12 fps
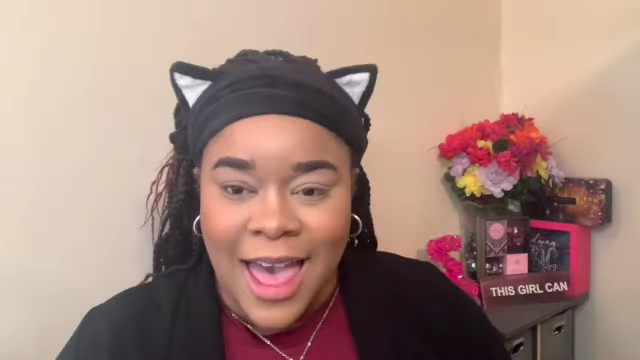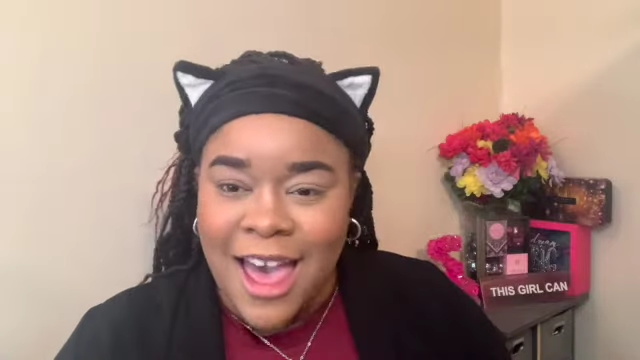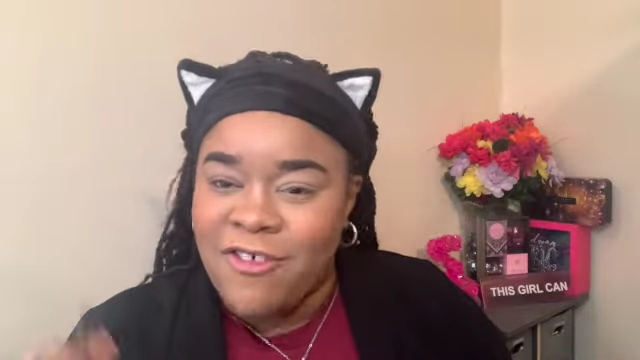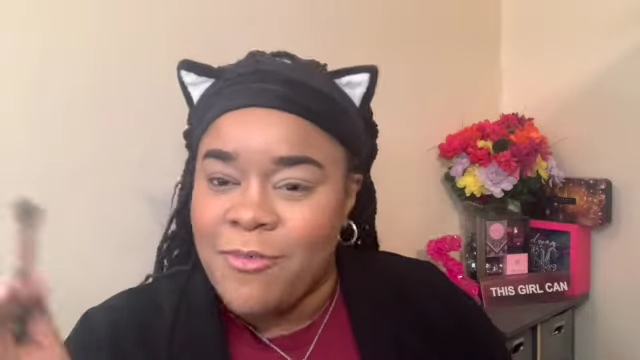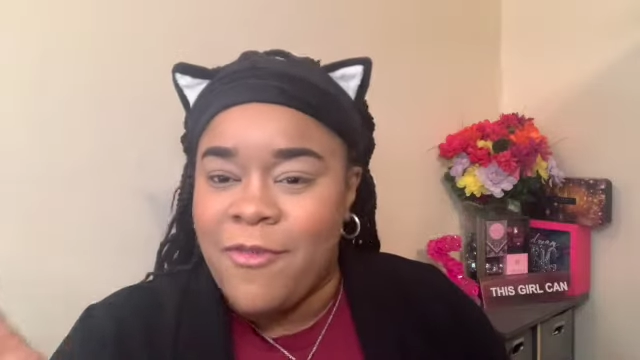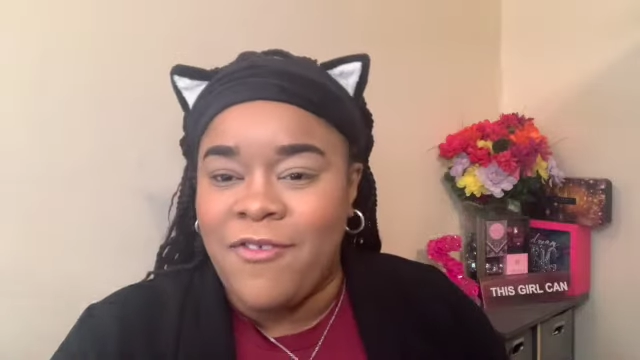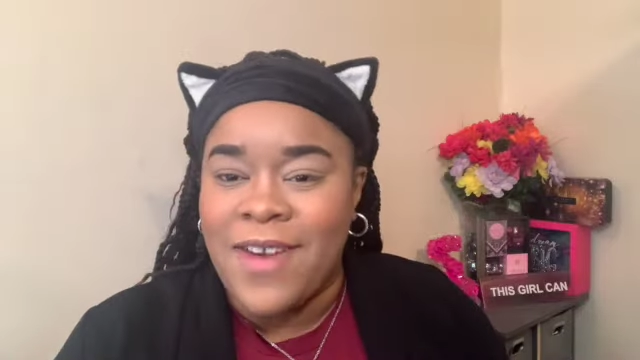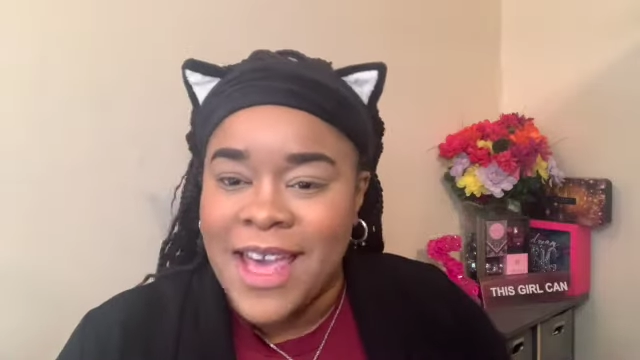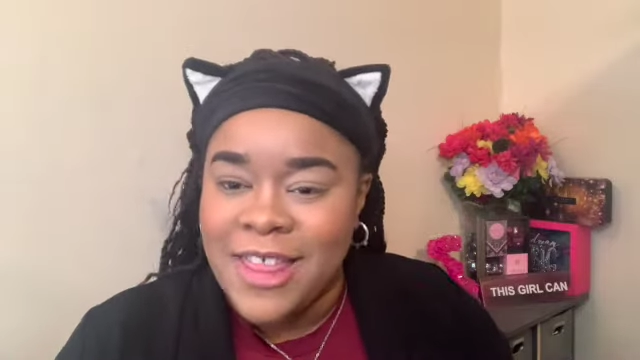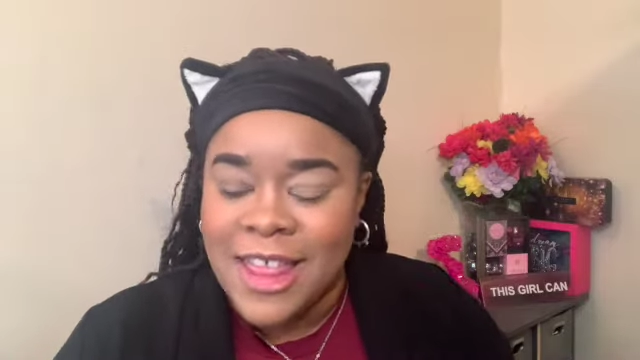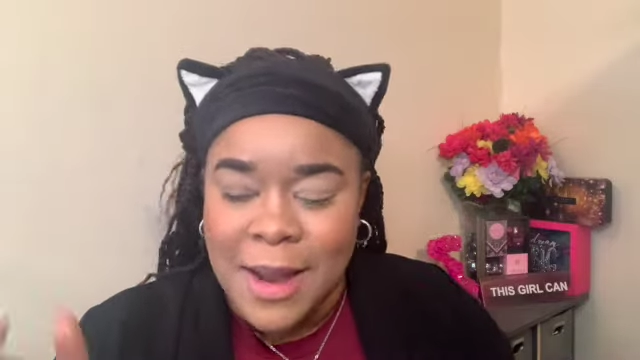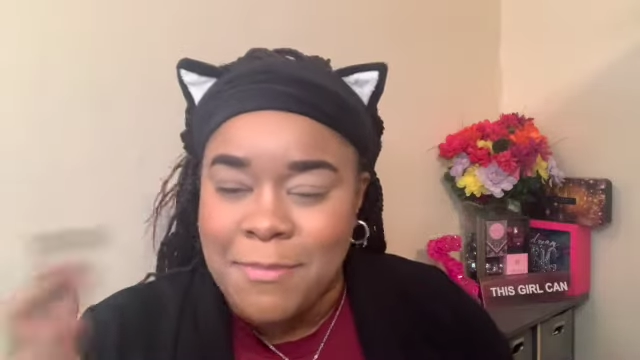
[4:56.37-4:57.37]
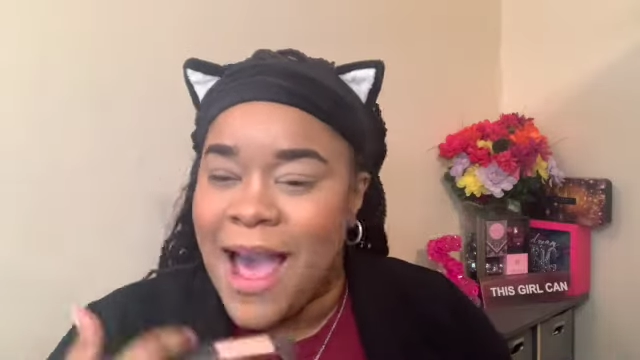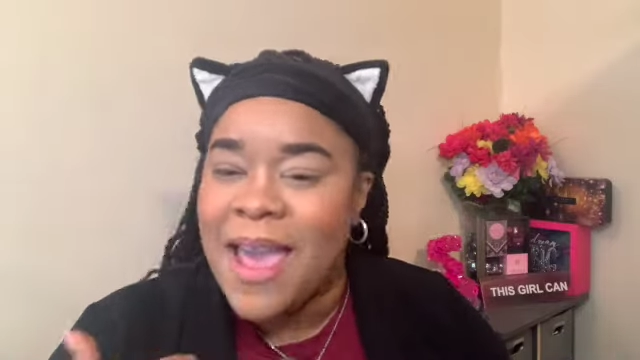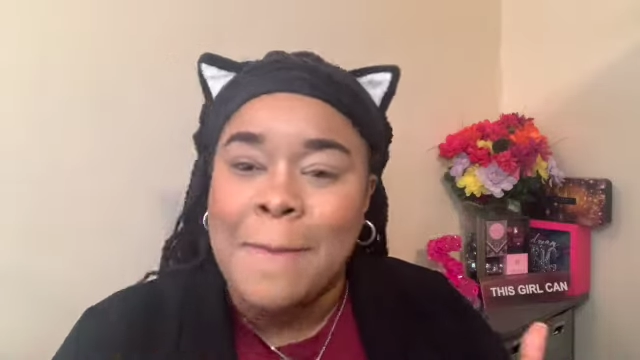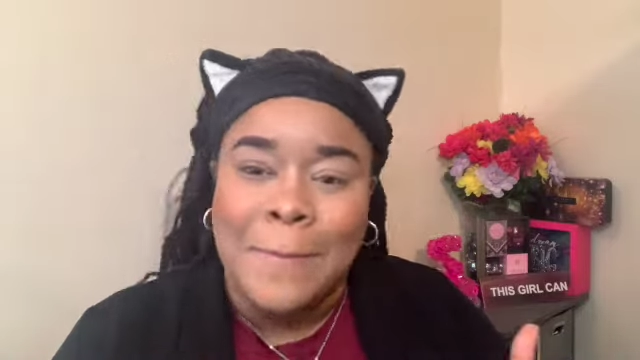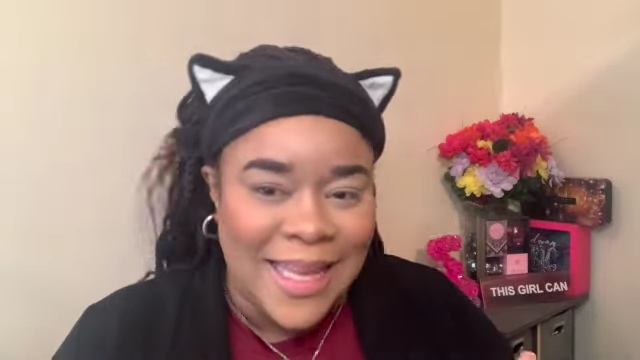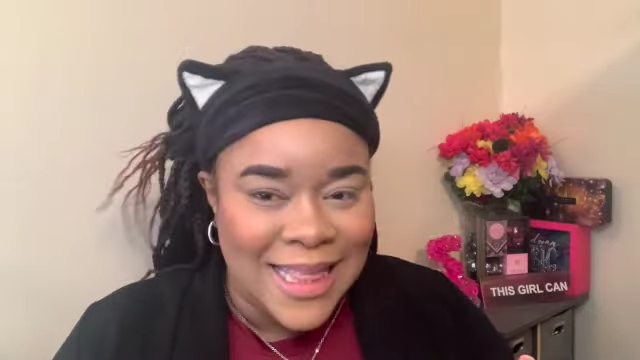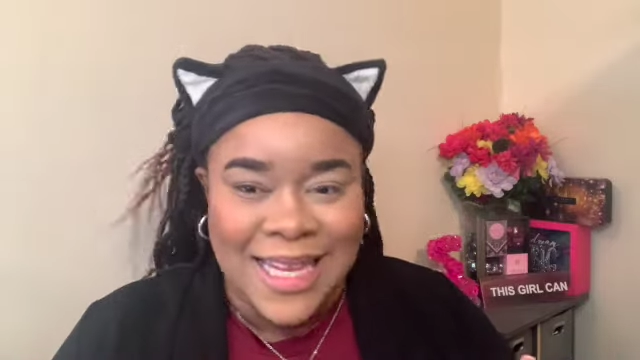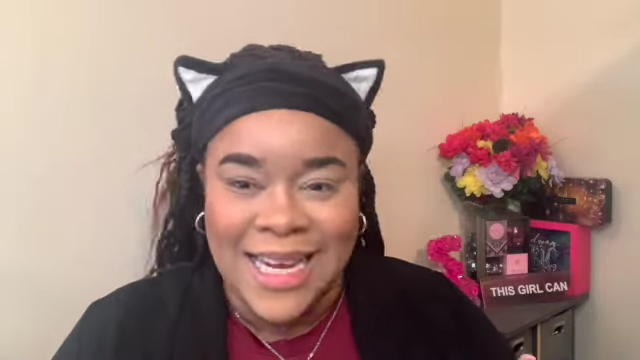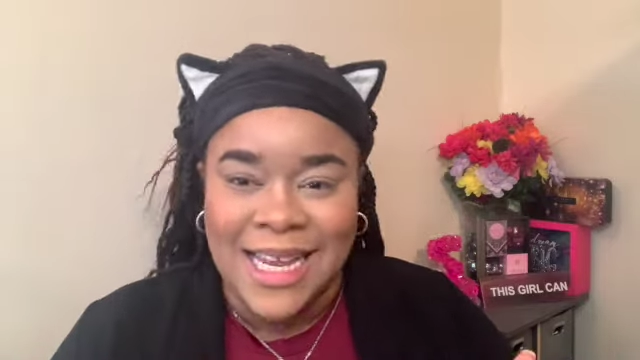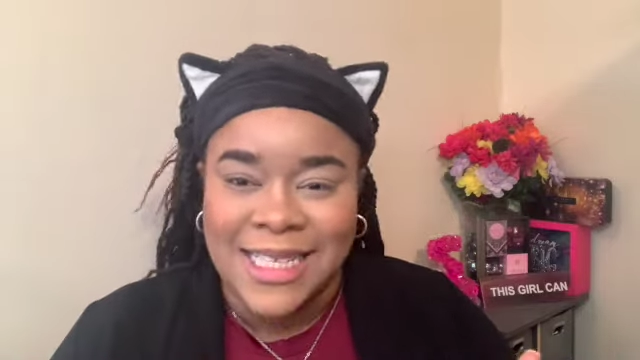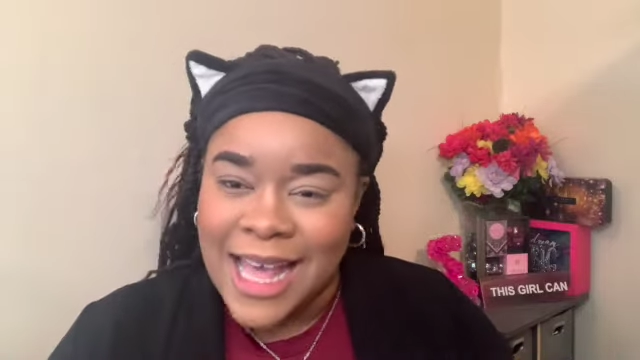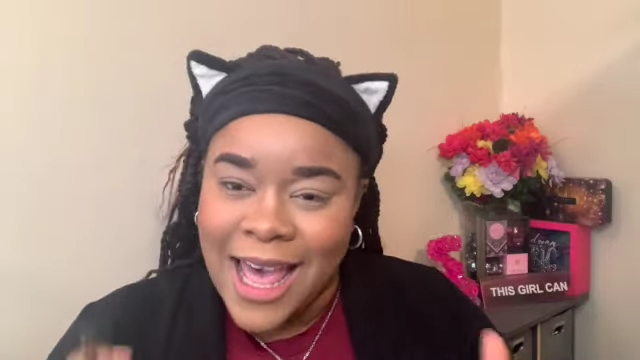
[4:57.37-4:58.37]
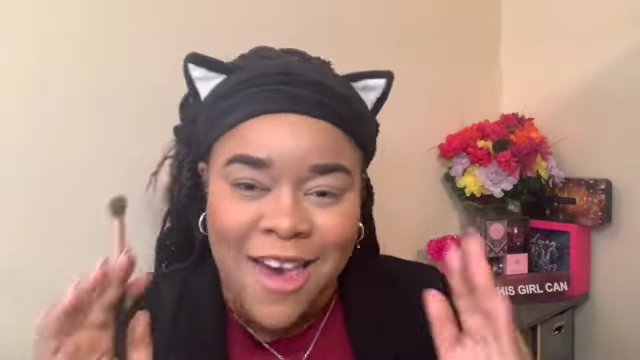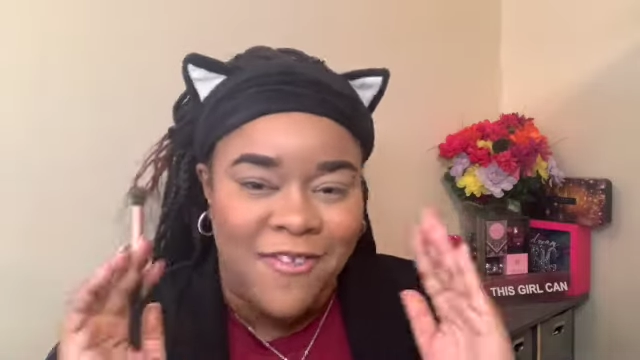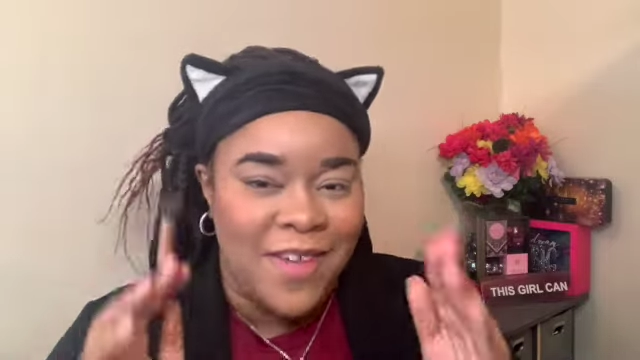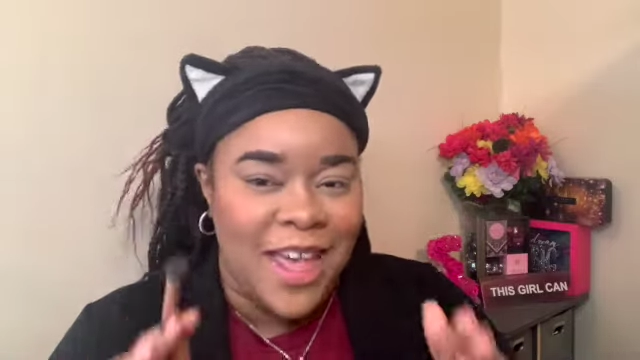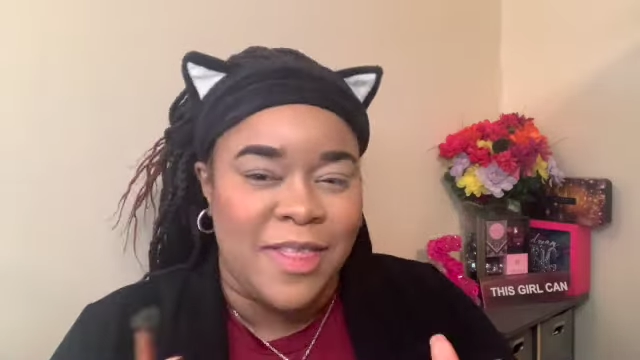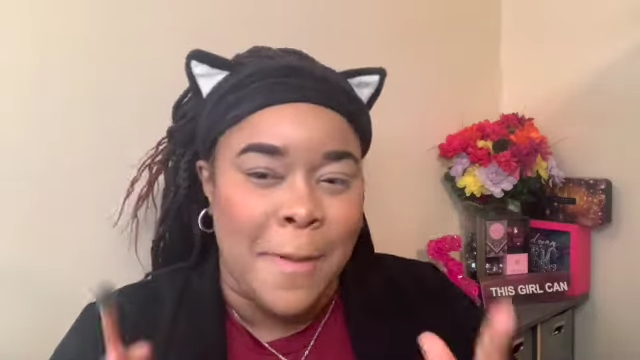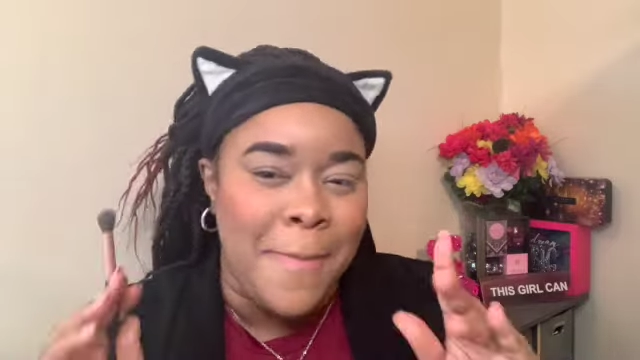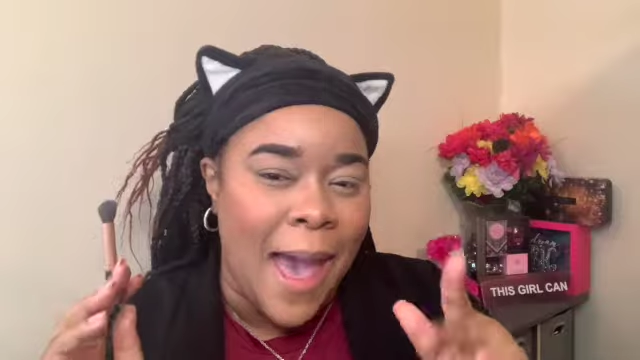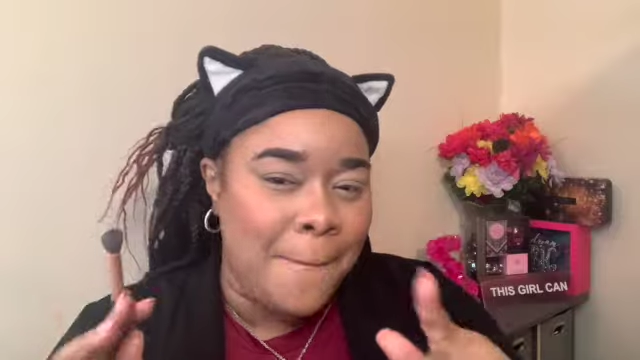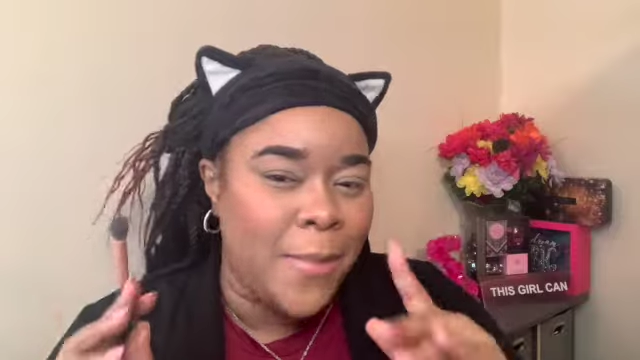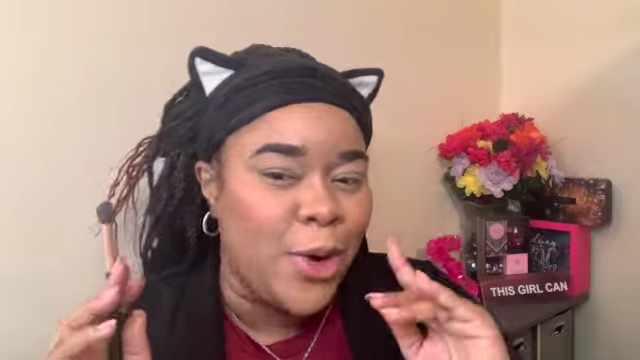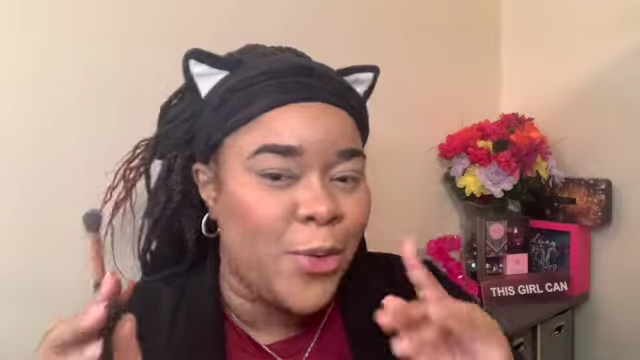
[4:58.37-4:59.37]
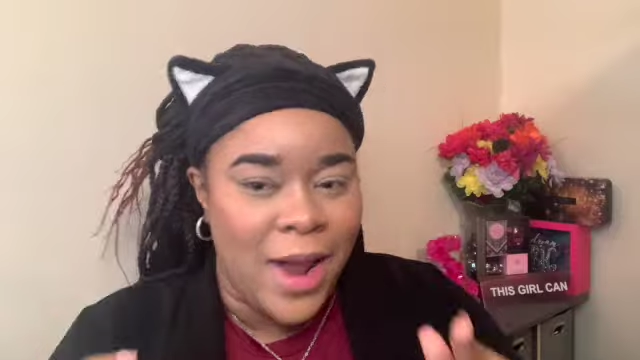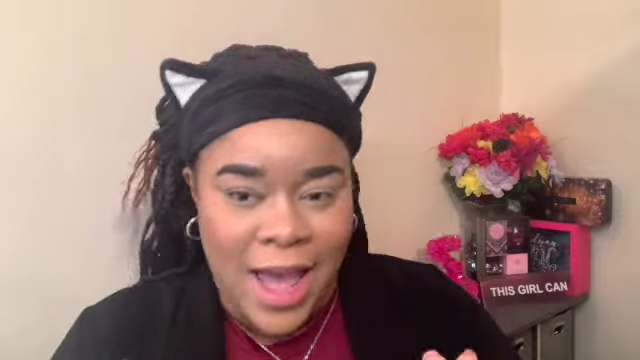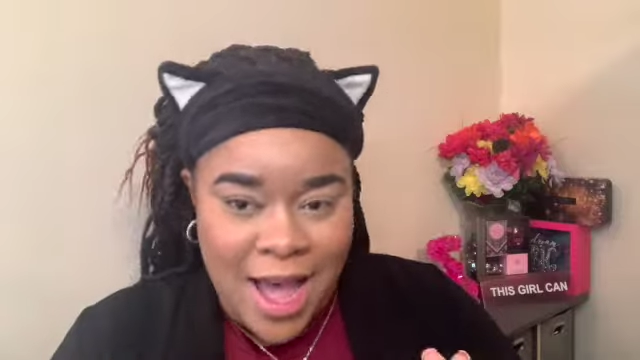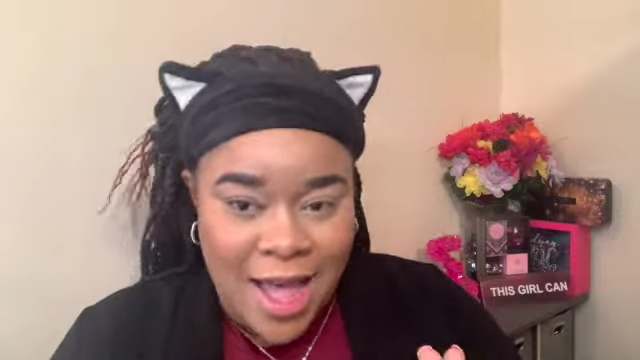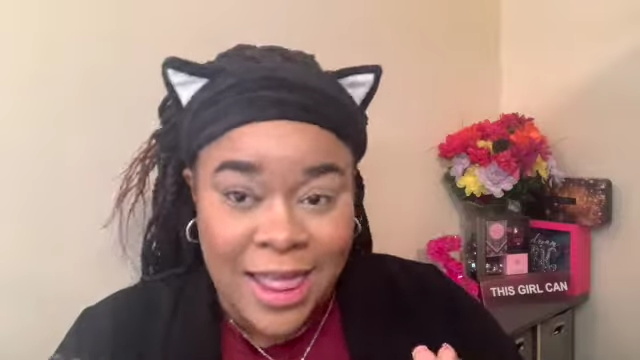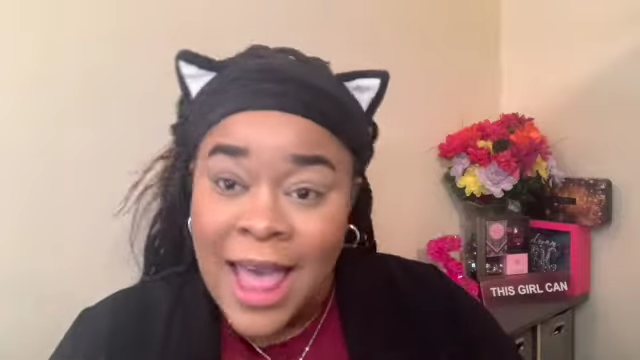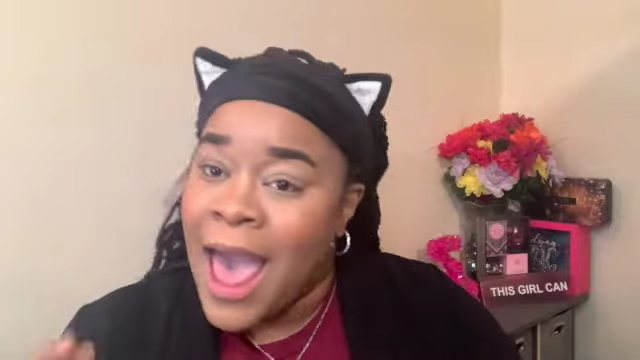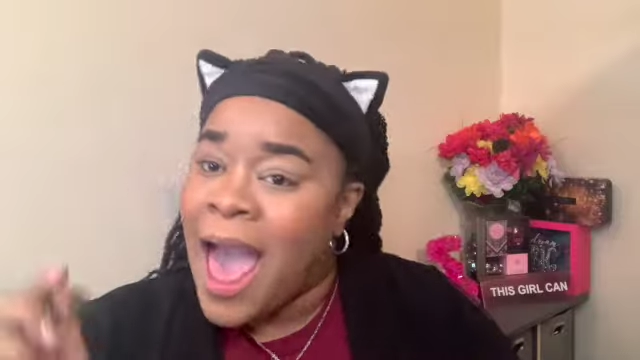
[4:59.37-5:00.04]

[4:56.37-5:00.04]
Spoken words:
I have faith in my abilities. I have faith in Pat Mcgrath.